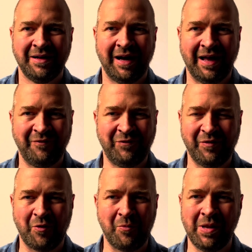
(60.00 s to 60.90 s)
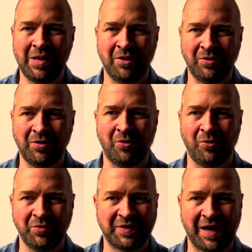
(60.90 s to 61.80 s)
And if you've ever been in a little
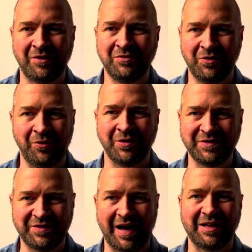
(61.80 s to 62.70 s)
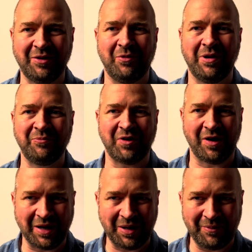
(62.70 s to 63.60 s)
old town, you'll know exactly what I'm
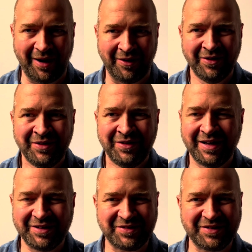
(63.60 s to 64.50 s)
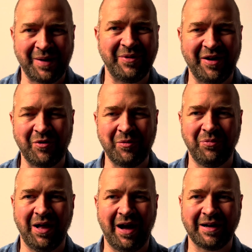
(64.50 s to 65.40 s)
talking about. You had to stop at every
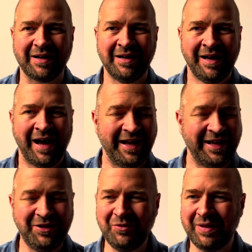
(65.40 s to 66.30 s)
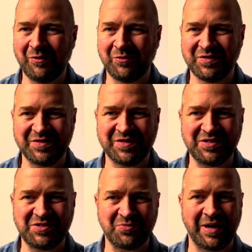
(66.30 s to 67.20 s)
block. And he knew that was the
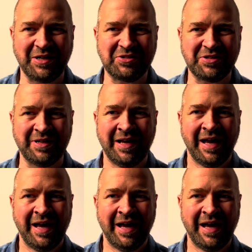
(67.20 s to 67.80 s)
situation.